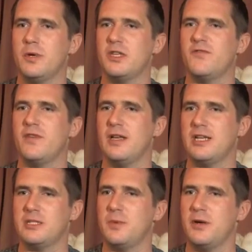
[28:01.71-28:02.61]
to ex
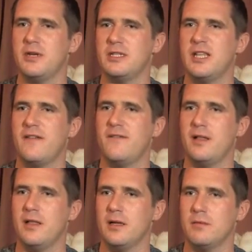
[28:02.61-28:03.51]
experience that
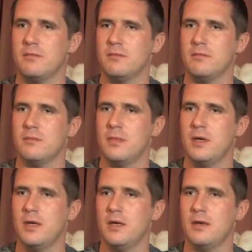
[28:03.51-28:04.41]
feeling.
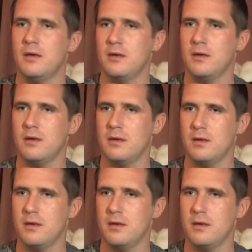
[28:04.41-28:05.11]
Okay, just